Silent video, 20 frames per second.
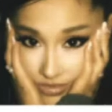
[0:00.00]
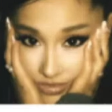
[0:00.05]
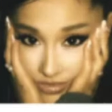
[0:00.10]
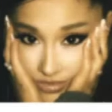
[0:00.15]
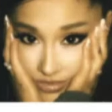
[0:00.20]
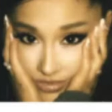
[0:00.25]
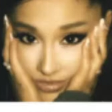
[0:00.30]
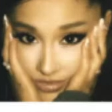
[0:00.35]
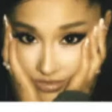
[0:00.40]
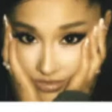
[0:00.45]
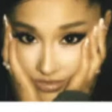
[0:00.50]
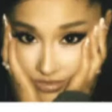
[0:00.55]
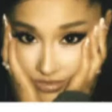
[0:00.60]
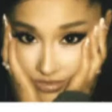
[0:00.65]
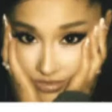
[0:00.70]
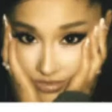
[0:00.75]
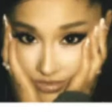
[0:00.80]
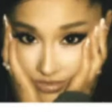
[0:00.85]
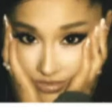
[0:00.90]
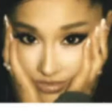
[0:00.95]

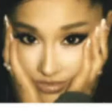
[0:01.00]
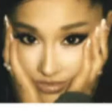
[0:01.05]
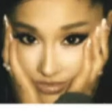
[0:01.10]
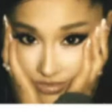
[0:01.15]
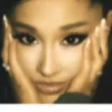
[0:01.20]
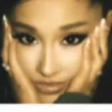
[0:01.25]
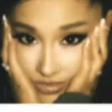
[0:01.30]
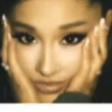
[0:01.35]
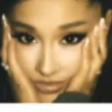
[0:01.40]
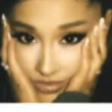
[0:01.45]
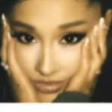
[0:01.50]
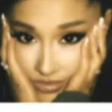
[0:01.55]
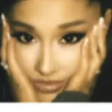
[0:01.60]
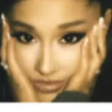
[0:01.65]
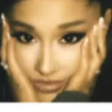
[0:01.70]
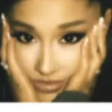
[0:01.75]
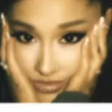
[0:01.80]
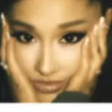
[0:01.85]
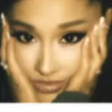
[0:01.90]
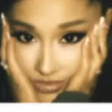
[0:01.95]

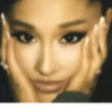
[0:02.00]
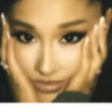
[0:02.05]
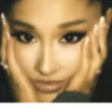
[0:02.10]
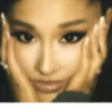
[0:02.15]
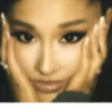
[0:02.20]
(not speaking)